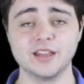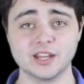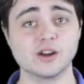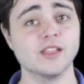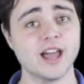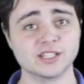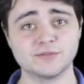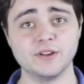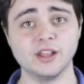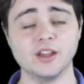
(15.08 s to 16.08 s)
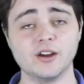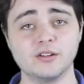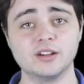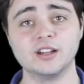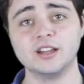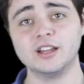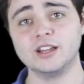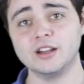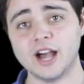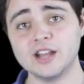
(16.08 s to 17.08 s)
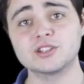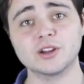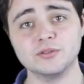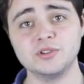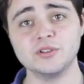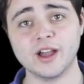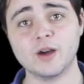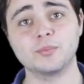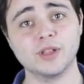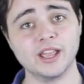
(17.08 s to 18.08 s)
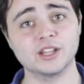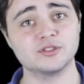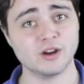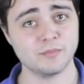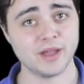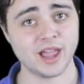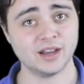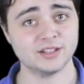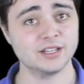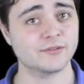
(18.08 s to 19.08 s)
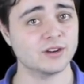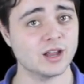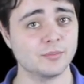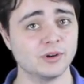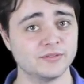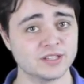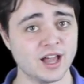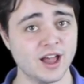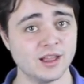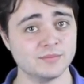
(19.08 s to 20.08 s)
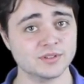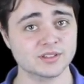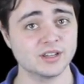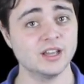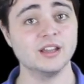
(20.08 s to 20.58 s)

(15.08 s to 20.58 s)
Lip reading: In our last video, I showed you how playing a drum pad a different number of times,